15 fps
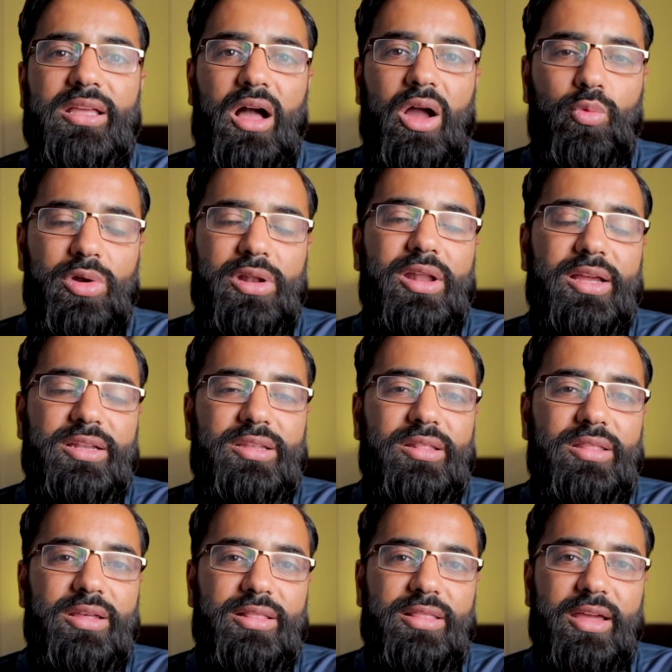I would like to
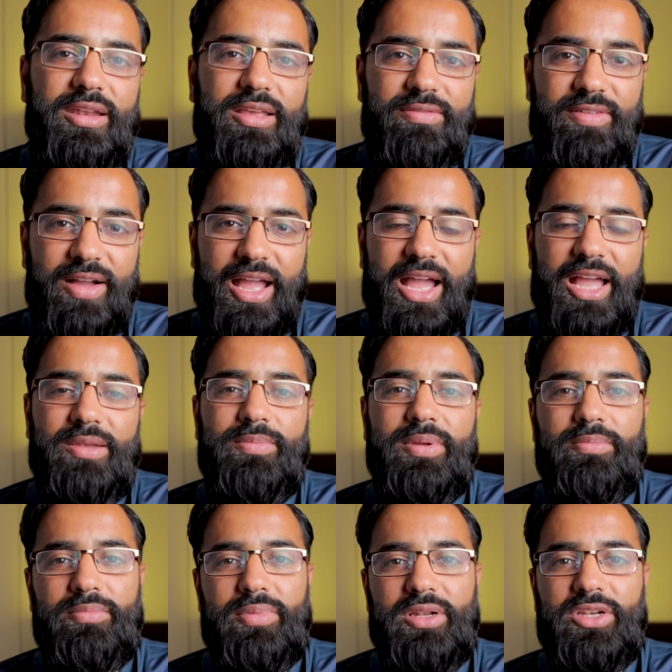think that if I had
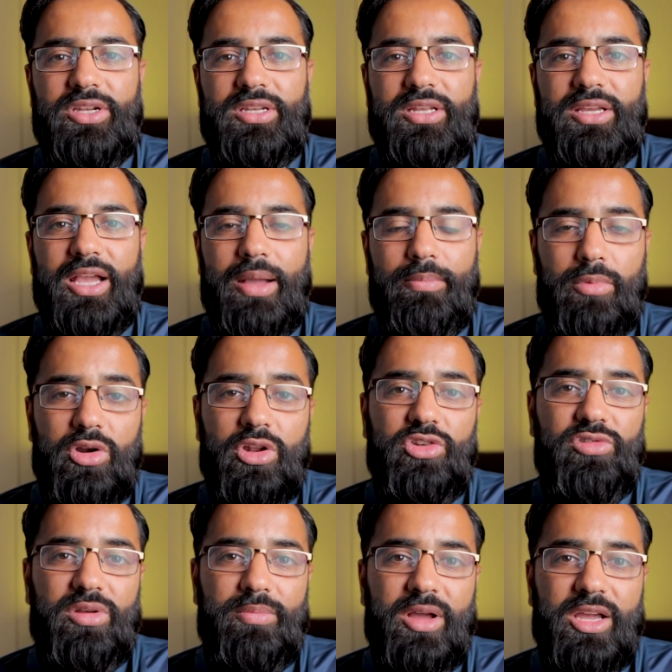been budgeting and
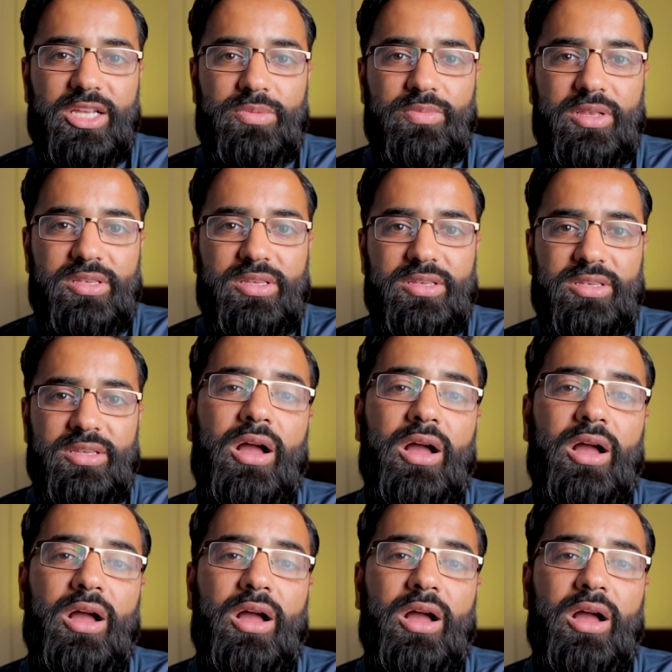monitoring my expenses,